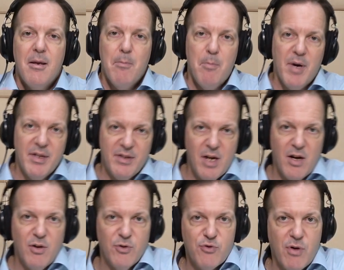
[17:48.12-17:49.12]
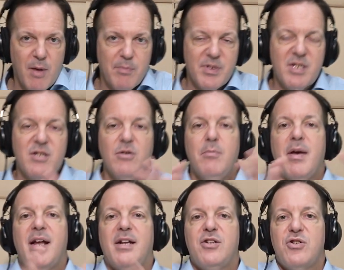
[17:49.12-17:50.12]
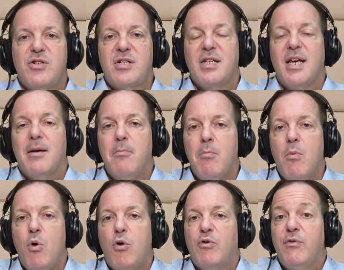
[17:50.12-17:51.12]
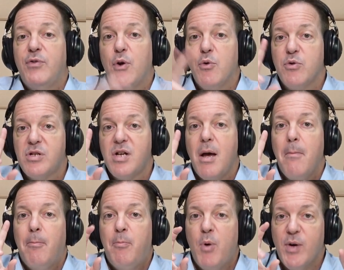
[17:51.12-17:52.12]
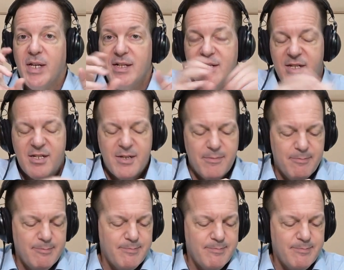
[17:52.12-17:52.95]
But Donald Trump still manages to get more of those points.